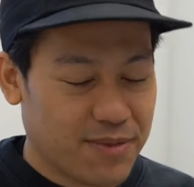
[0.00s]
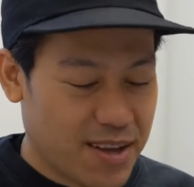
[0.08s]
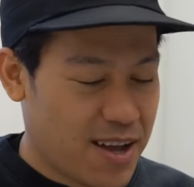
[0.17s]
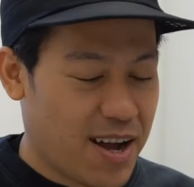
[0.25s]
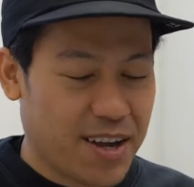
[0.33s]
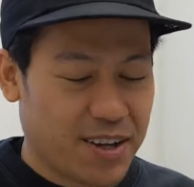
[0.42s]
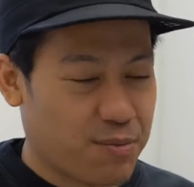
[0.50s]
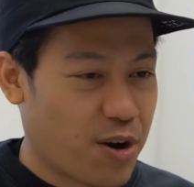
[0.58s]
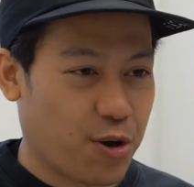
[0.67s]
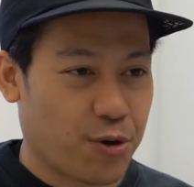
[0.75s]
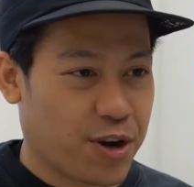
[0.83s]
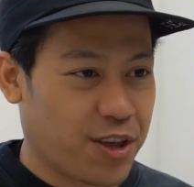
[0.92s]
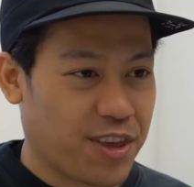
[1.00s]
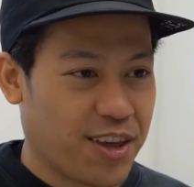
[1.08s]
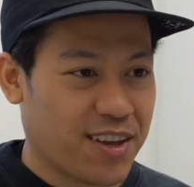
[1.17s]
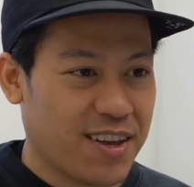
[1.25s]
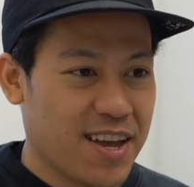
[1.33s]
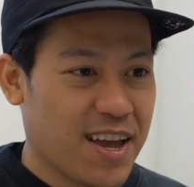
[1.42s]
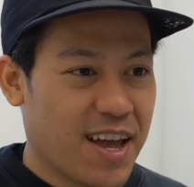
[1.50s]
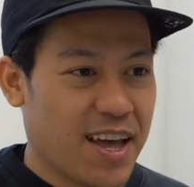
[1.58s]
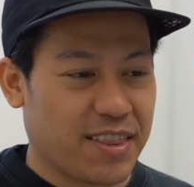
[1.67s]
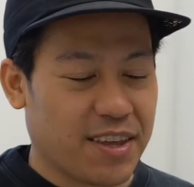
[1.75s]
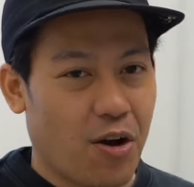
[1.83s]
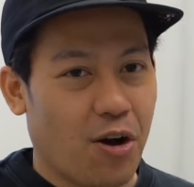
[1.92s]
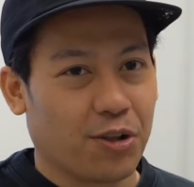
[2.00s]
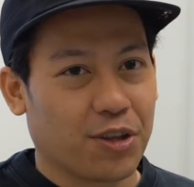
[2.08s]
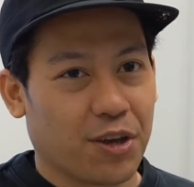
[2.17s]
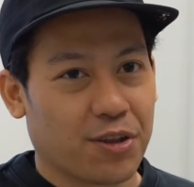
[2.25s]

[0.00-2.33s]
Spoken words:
highest priority thing. And then all the other